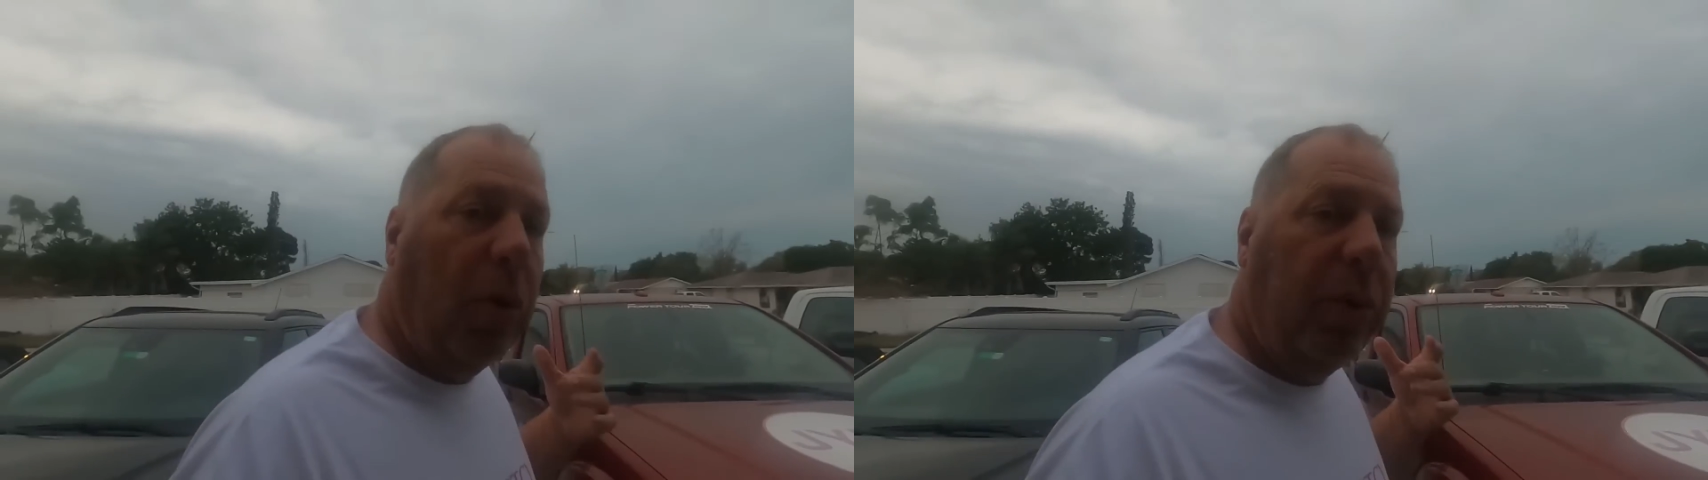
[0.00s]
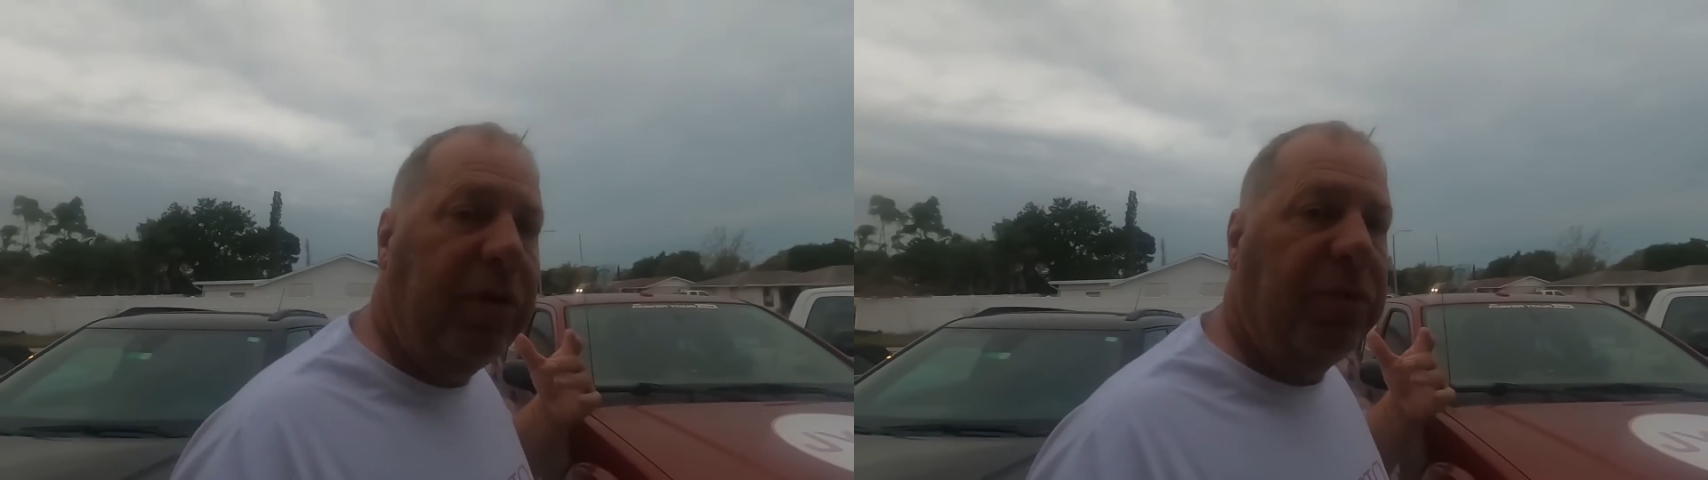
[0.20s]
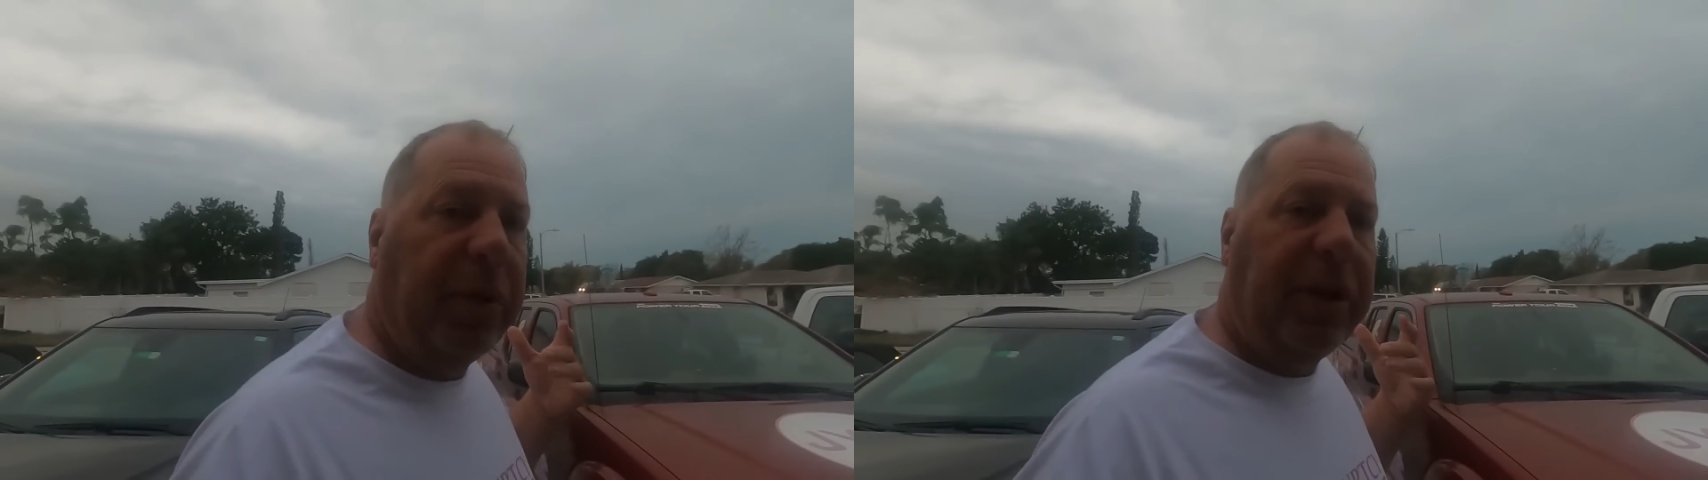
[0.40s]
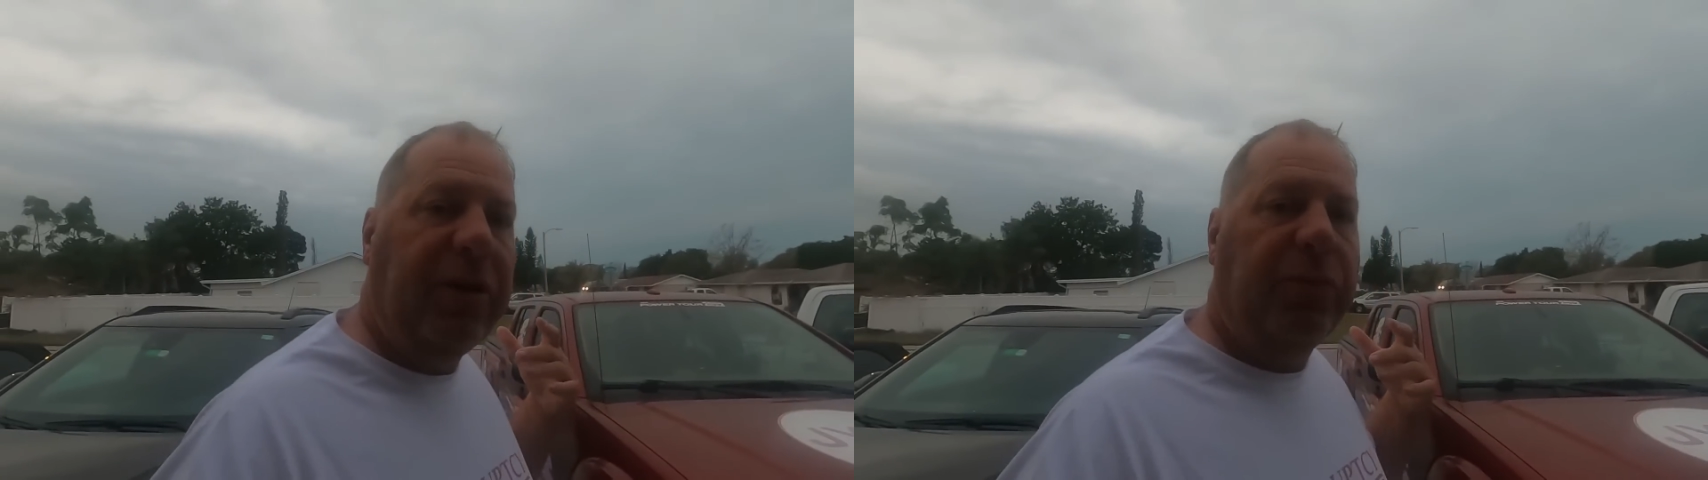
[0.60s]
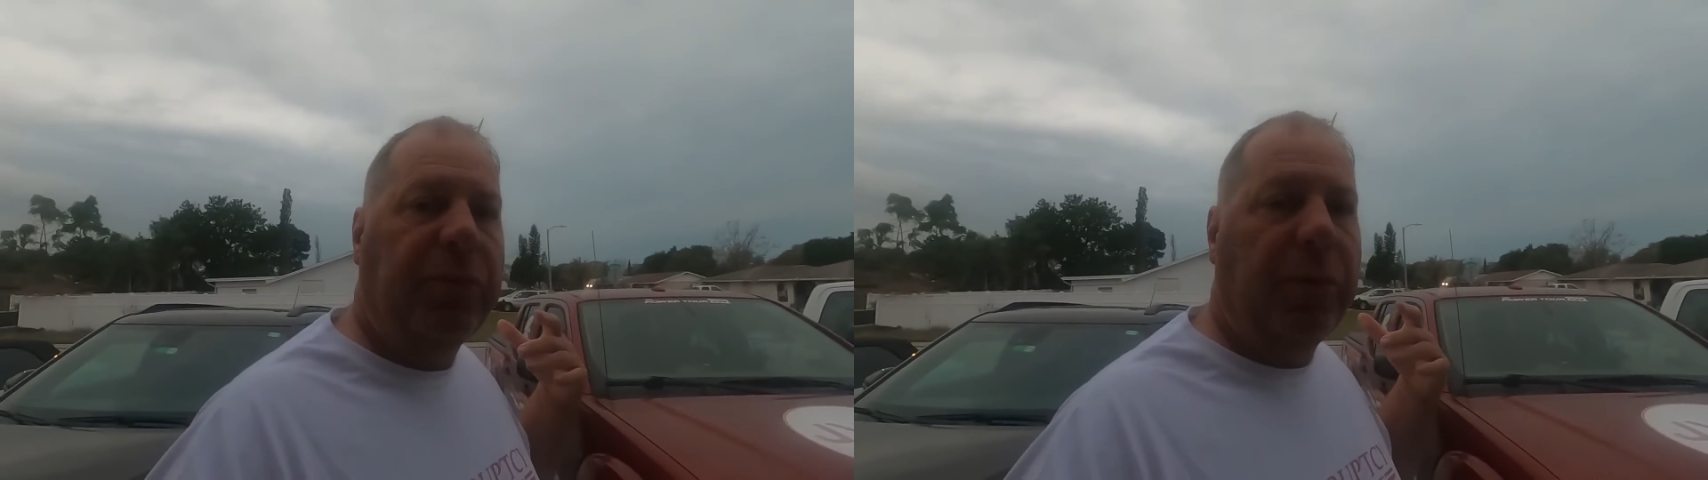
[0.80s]
always, when
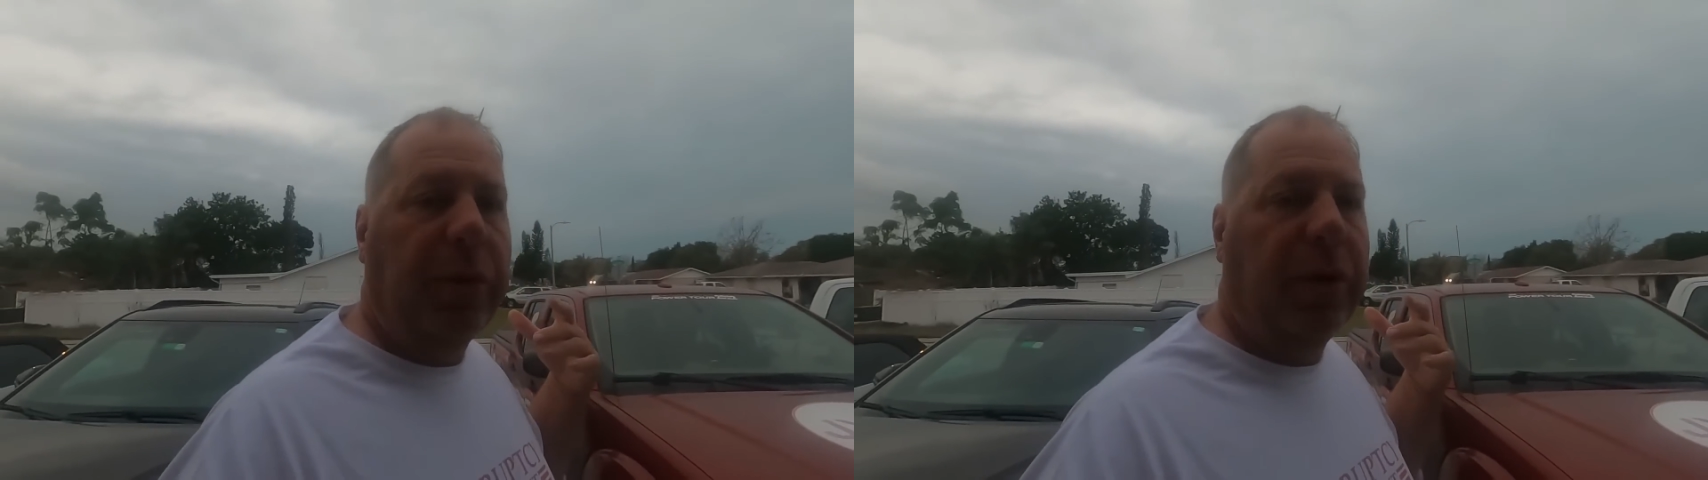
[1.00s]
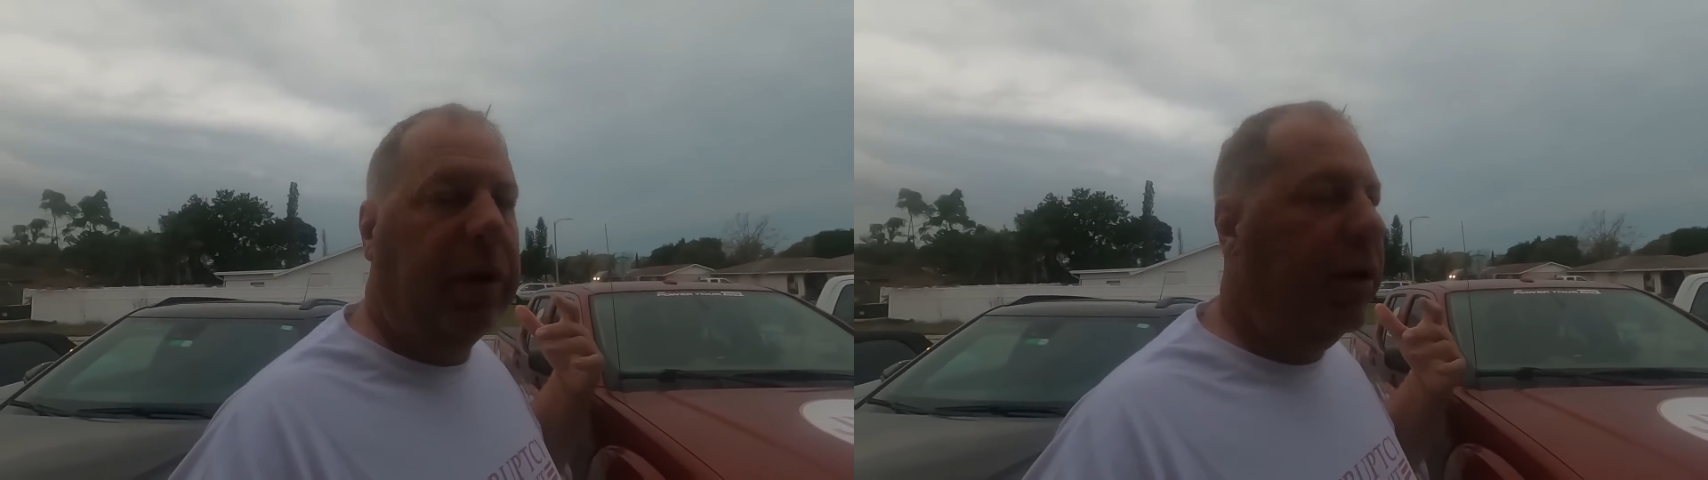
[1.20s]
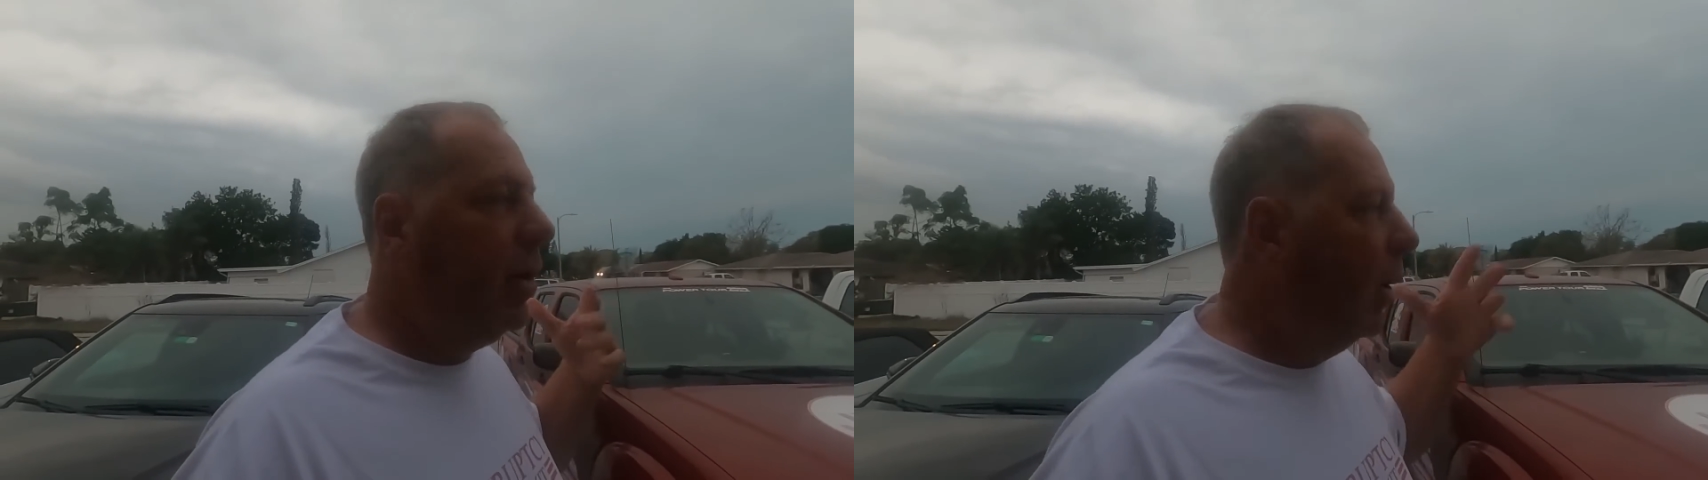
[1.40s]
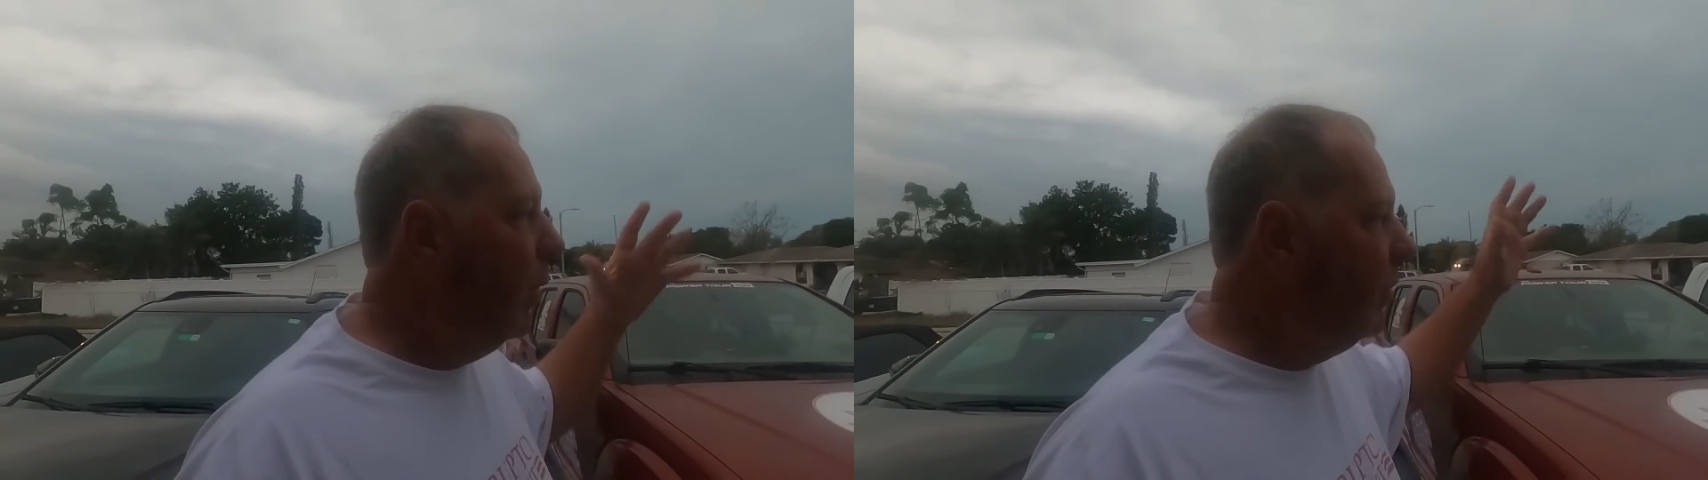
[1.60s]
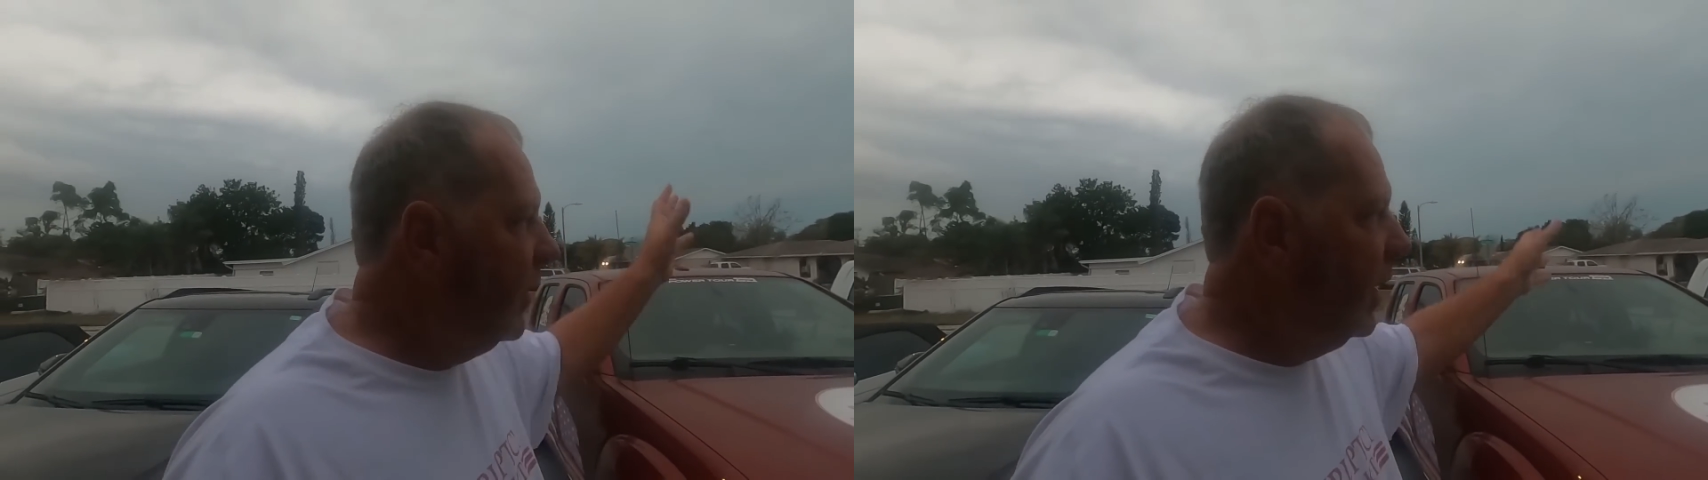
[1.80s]
he's doing
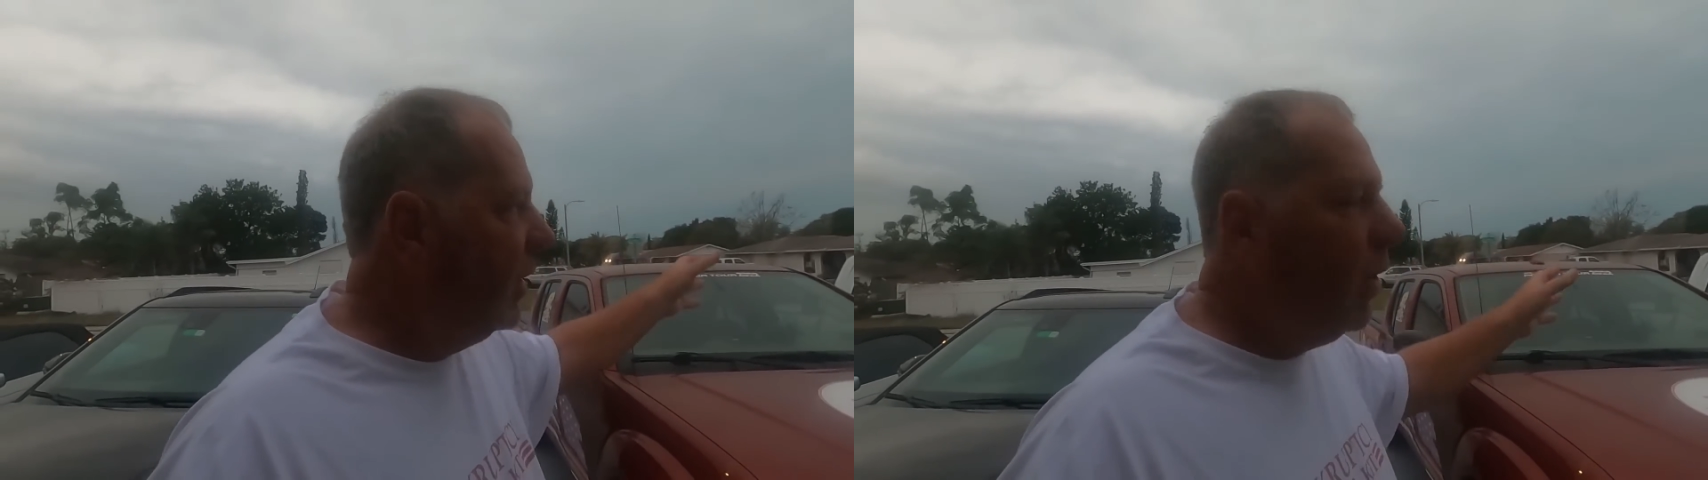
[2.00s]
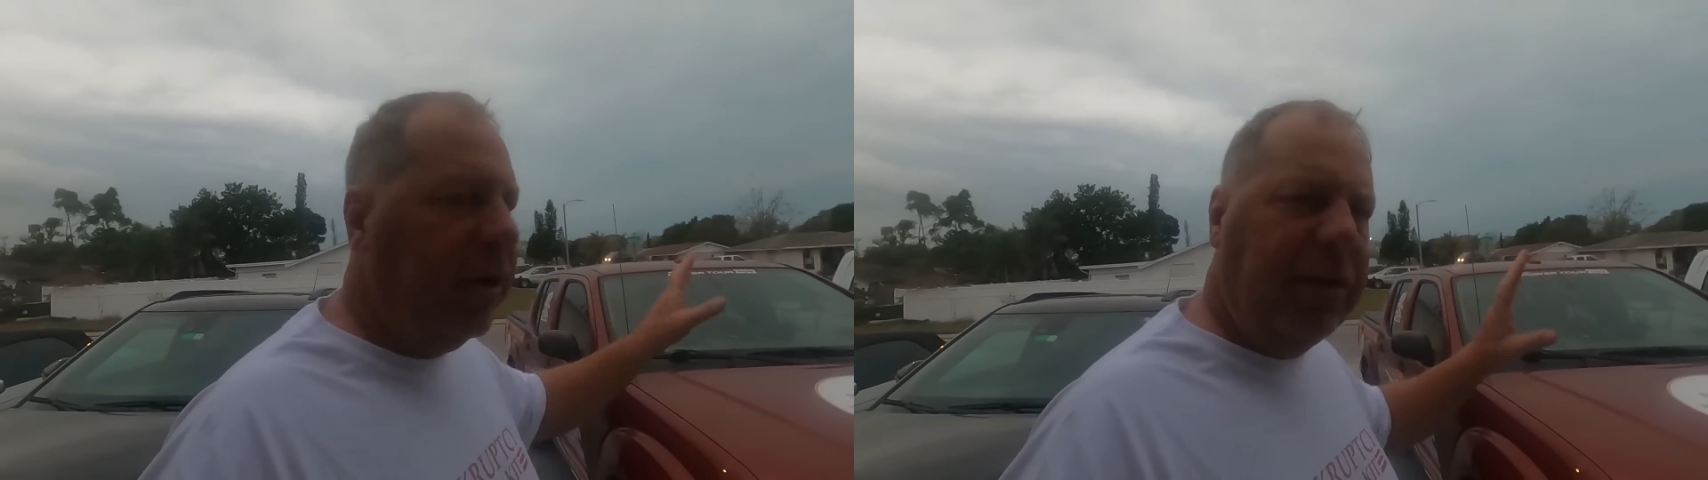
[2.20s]
goes and get a car,